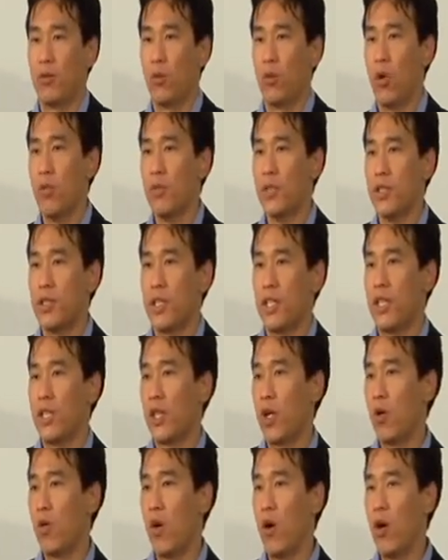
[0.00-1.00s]
Romans
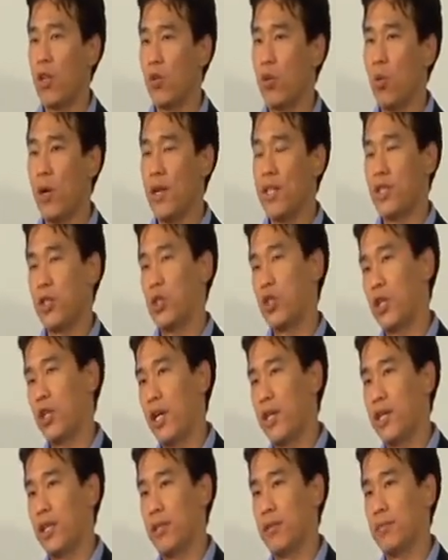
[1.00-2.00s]
didn't go all the way to
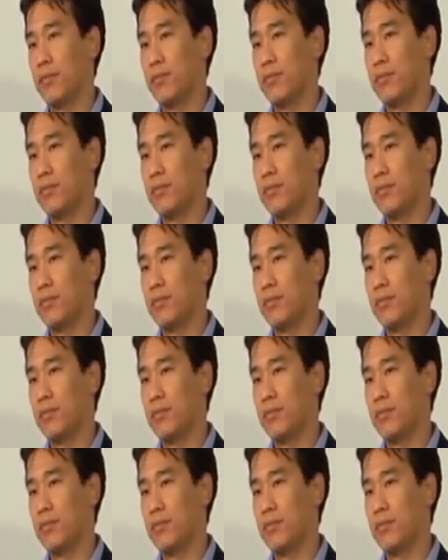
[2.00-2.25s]
China,